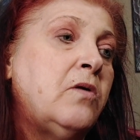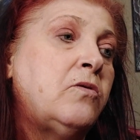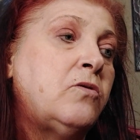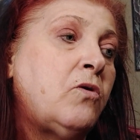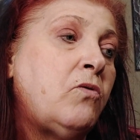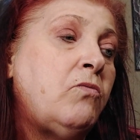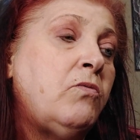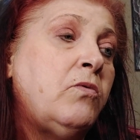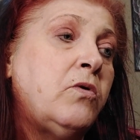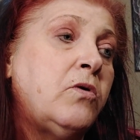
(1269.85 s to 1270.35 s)

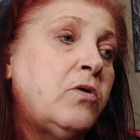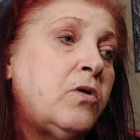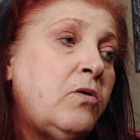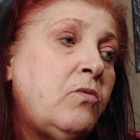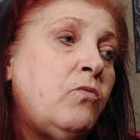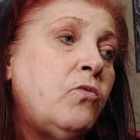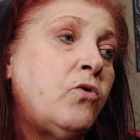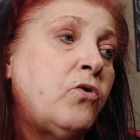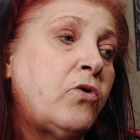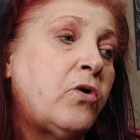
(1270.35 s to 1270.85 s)
so
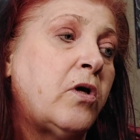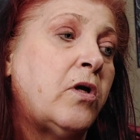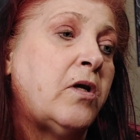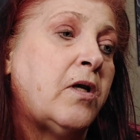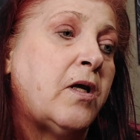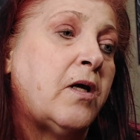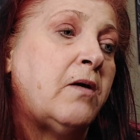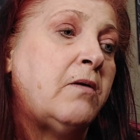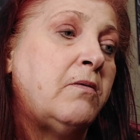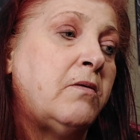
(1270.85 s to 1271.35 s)
gonna work on
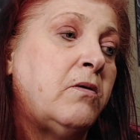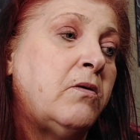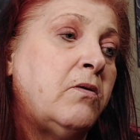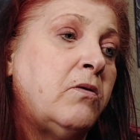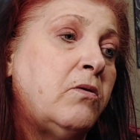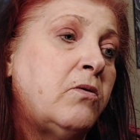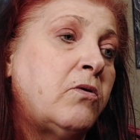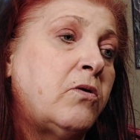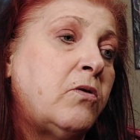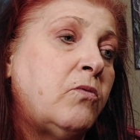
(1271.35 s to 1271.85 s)
that.
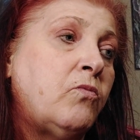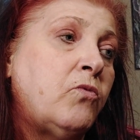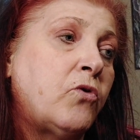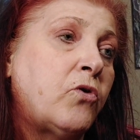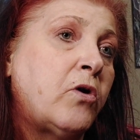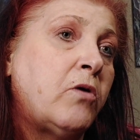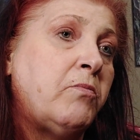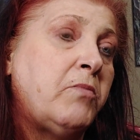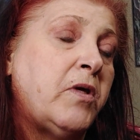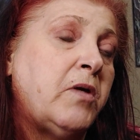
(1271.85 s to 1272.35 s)
I'm gonna
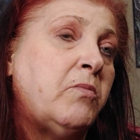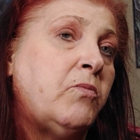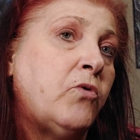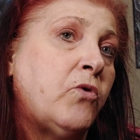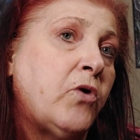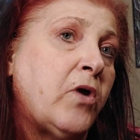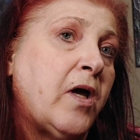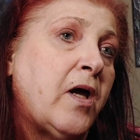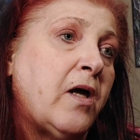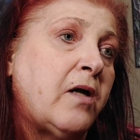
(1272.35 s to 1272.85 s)
work on being
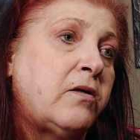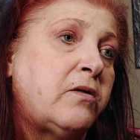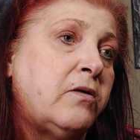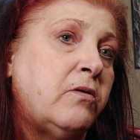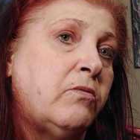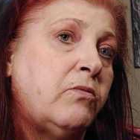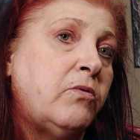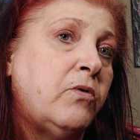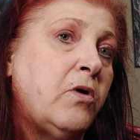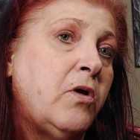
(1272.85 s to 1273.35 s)
more
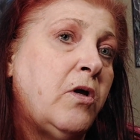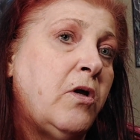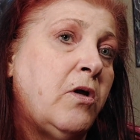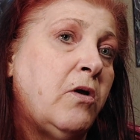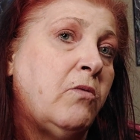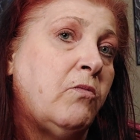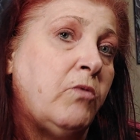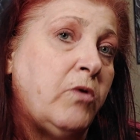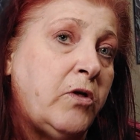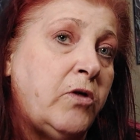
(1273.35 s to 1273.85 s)
active.
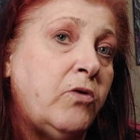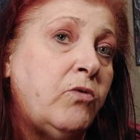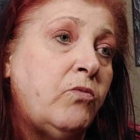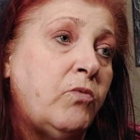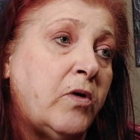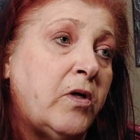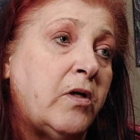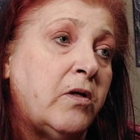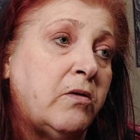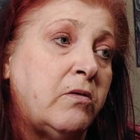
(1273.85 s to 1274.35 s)
We do
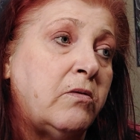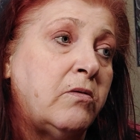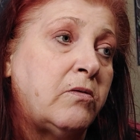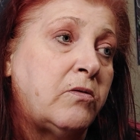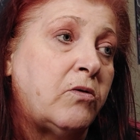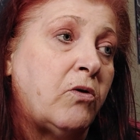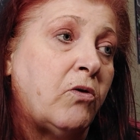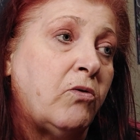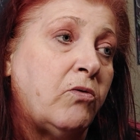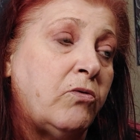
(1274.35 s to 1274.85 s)
want to
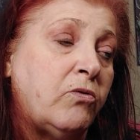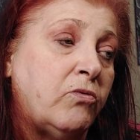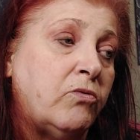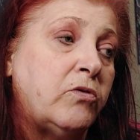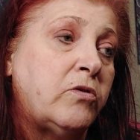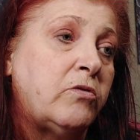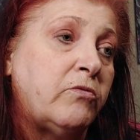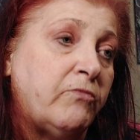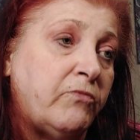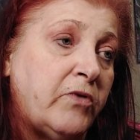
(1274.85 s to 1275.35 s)
start
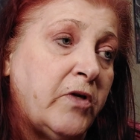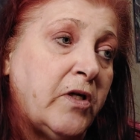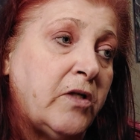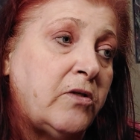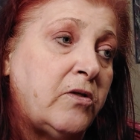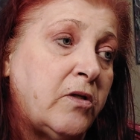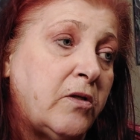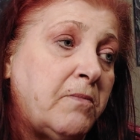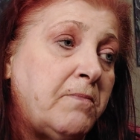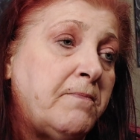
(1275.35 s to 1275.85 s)
doing some
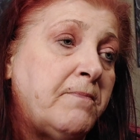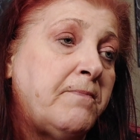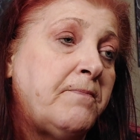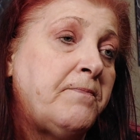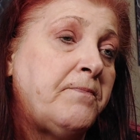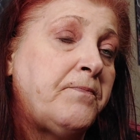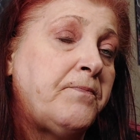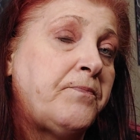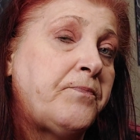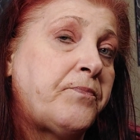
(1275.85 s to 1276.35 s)
fishing
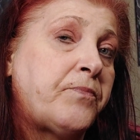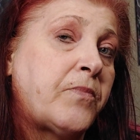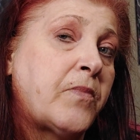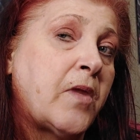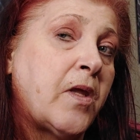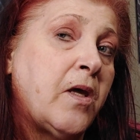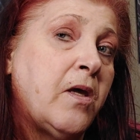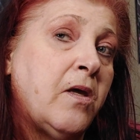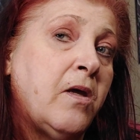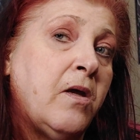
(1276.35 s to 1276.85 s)

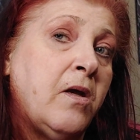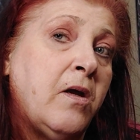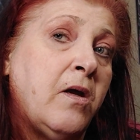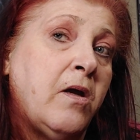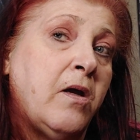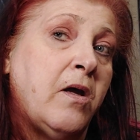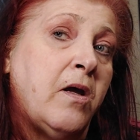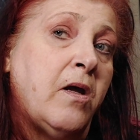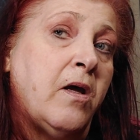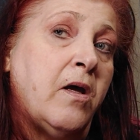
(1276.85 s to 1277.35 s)

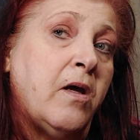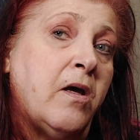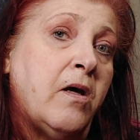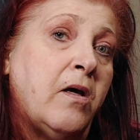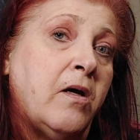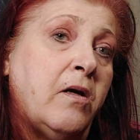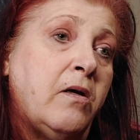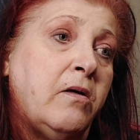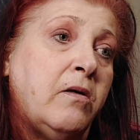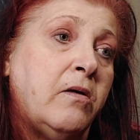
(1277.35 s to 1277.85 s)

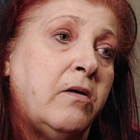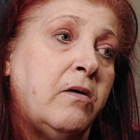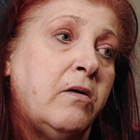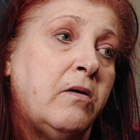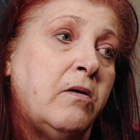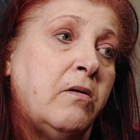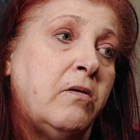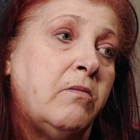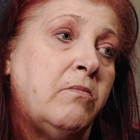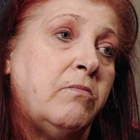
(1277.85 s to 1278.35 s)
and
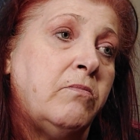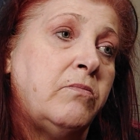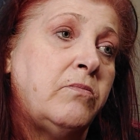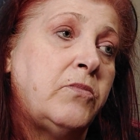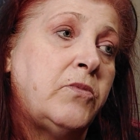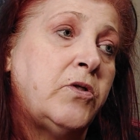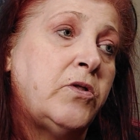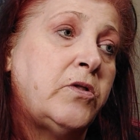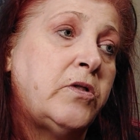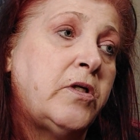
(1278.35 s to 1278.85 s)
um,
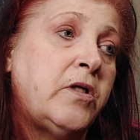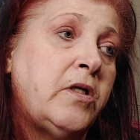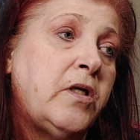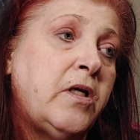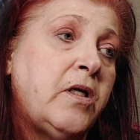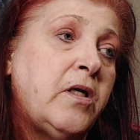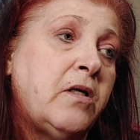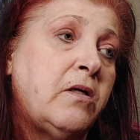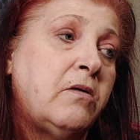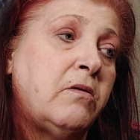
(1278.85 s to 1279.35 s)
just
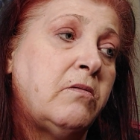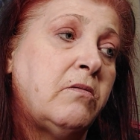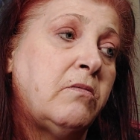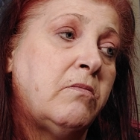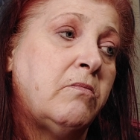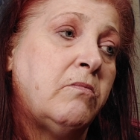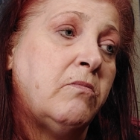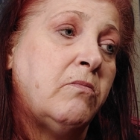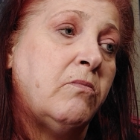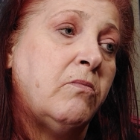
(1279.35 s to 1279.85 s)
getting
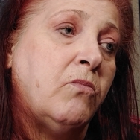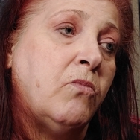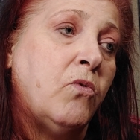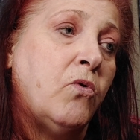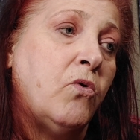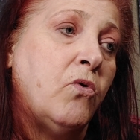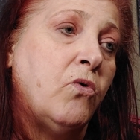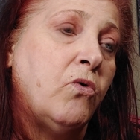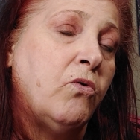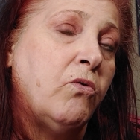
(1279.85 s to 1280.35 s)

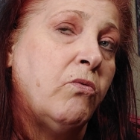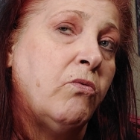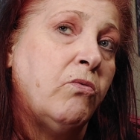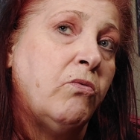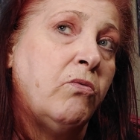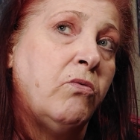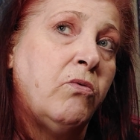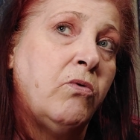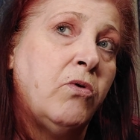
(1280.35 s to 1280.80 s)
more